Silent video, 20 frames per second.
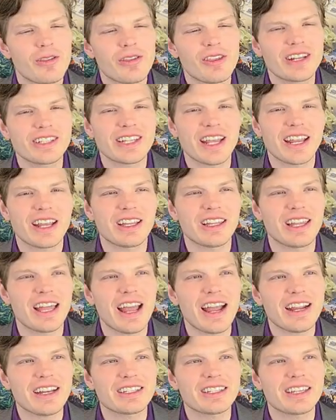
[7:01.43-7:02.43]
other things I
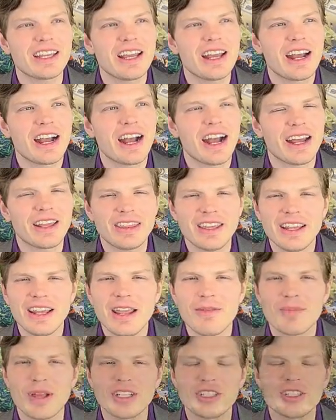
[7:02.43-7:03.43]
collect, I think
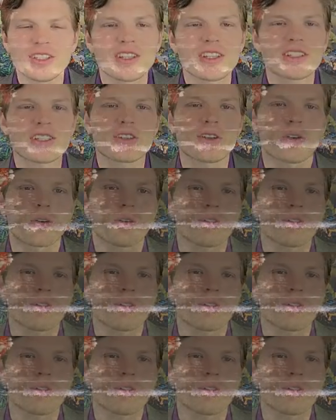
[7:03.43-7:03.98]
I mentioned this